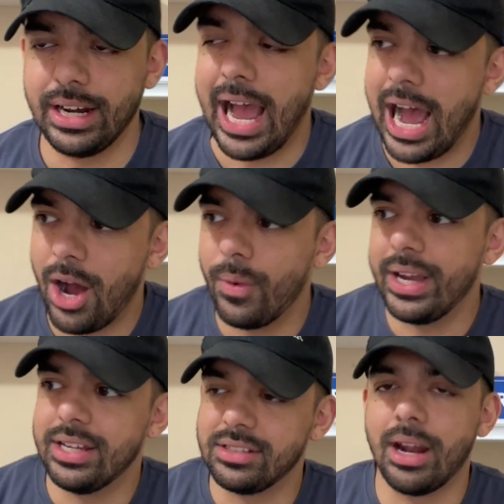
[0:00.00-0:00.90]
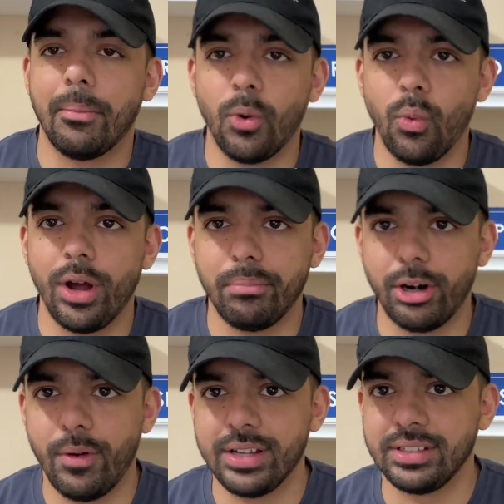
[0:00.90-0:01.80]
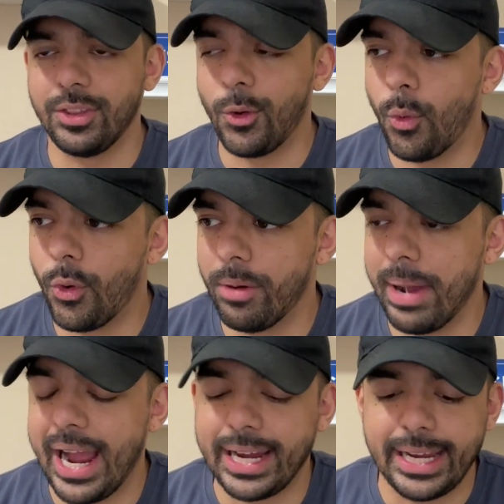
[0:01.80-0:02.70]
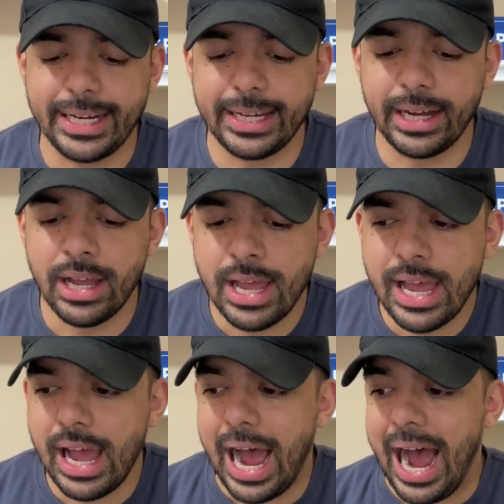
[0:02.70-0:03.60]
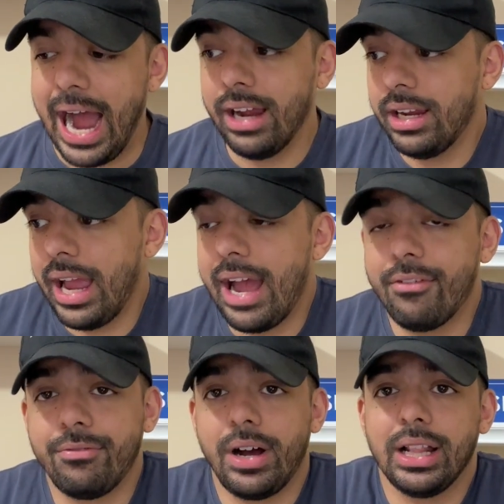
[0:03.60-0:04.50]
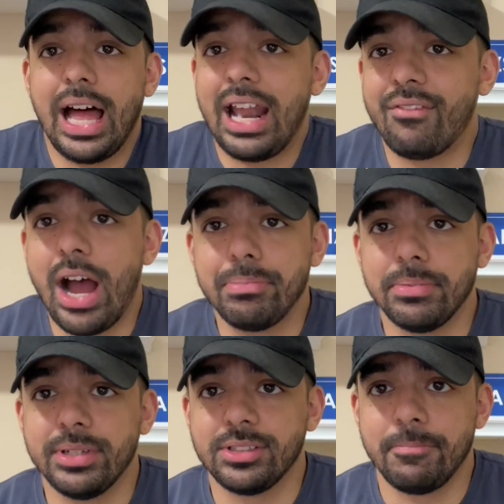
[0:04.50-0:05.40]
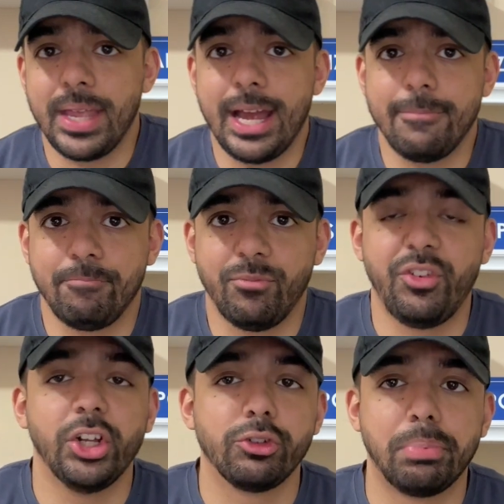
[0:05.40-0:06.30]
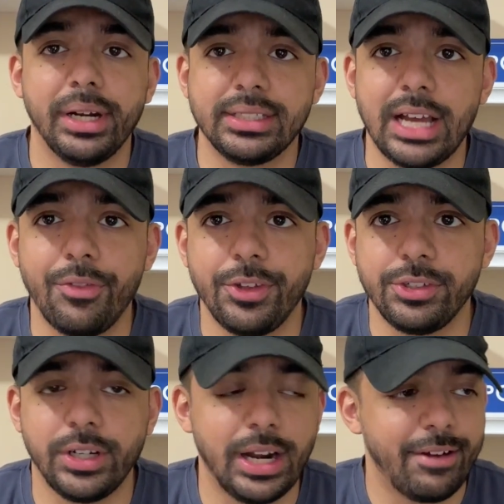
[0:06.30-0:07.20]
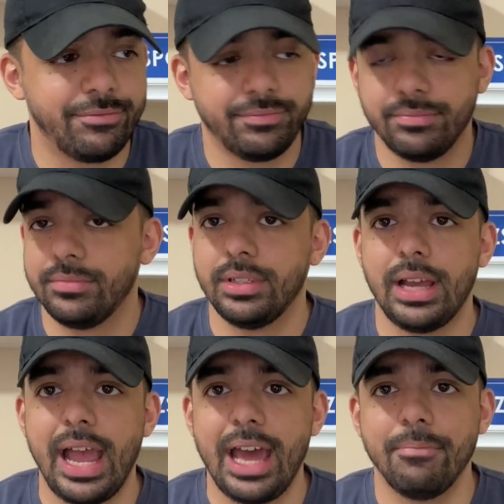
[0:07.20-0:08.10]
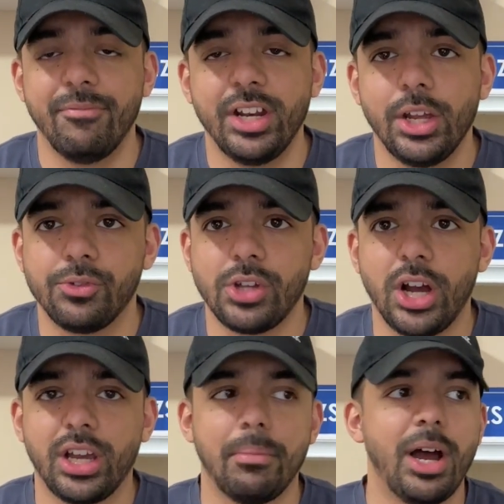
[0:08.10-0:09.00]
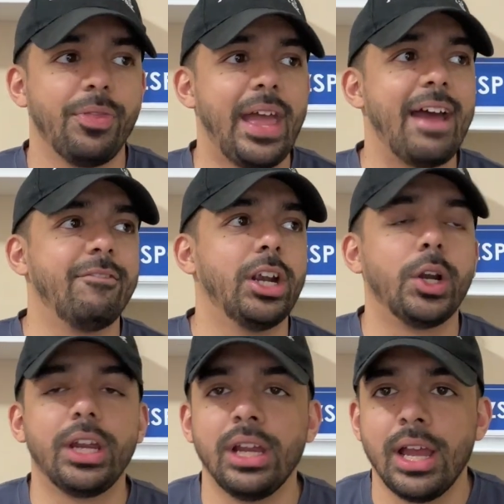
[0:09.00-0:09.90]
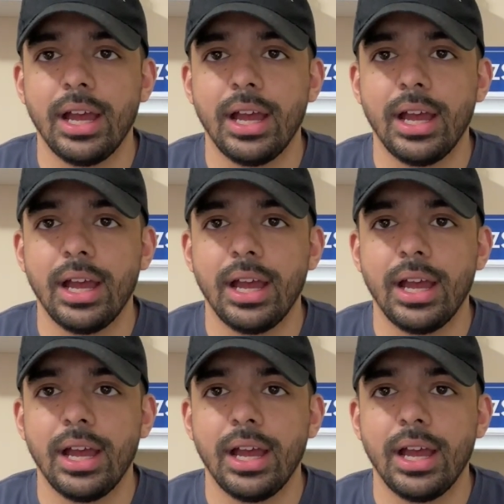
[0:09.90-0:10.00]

How is number one progressing, the quarterback? And I have a lot of optimism that Fields breaks out this year, and I've had videos talking about that very